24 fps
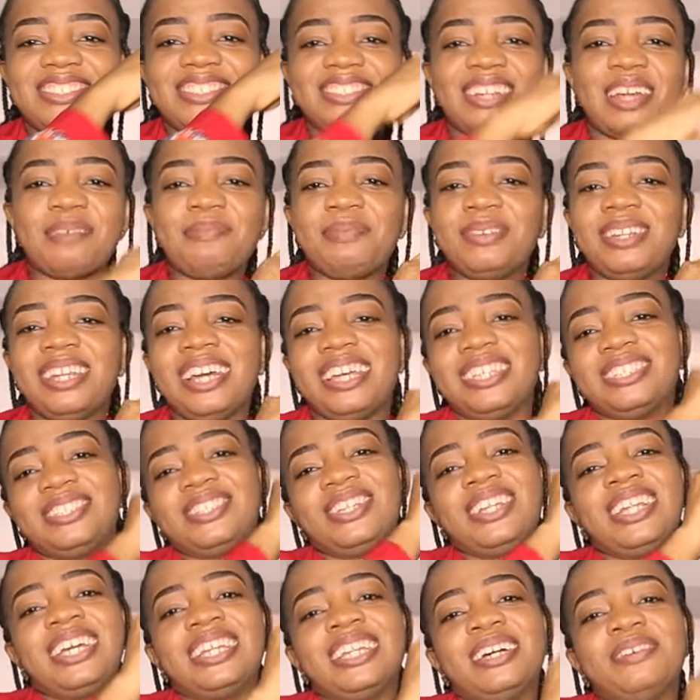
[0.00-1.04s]
Tripod that is
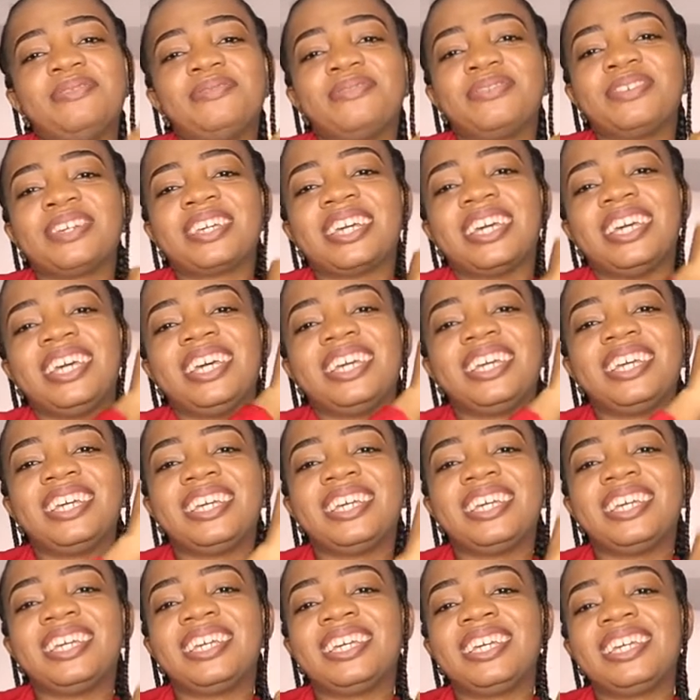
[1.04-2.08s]
taller than Funke.
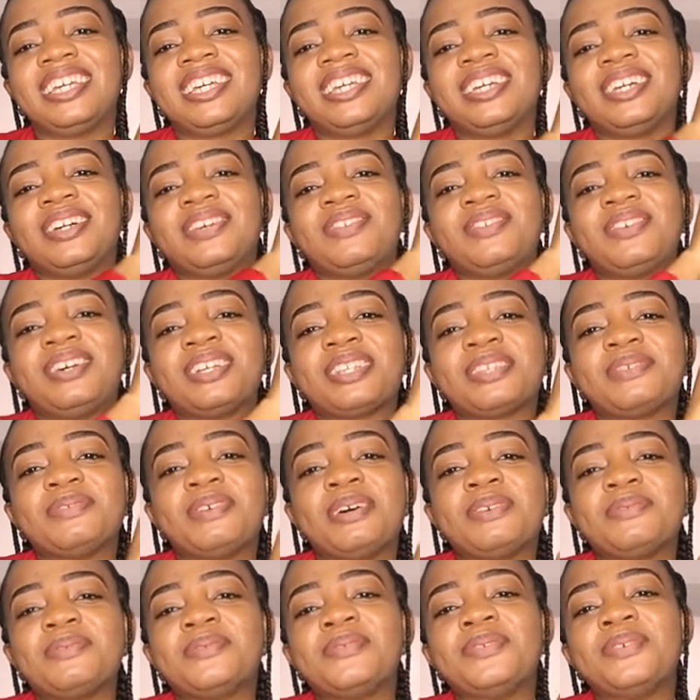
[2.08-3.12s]
What the
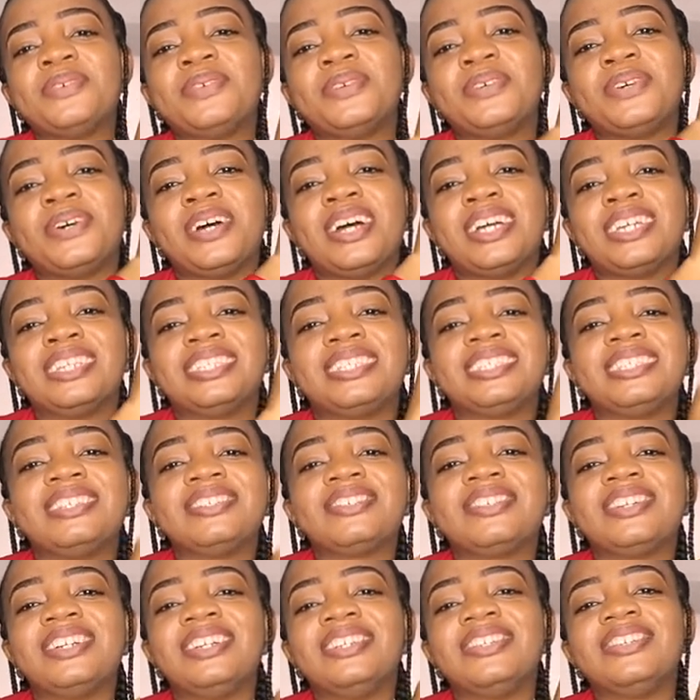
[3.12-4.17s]
wahoo? It's still
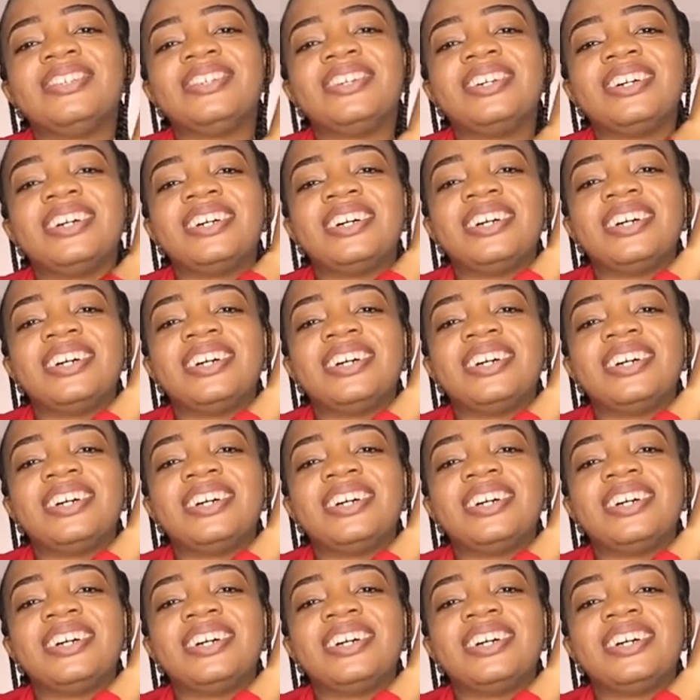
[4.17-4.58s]
going on. Oh.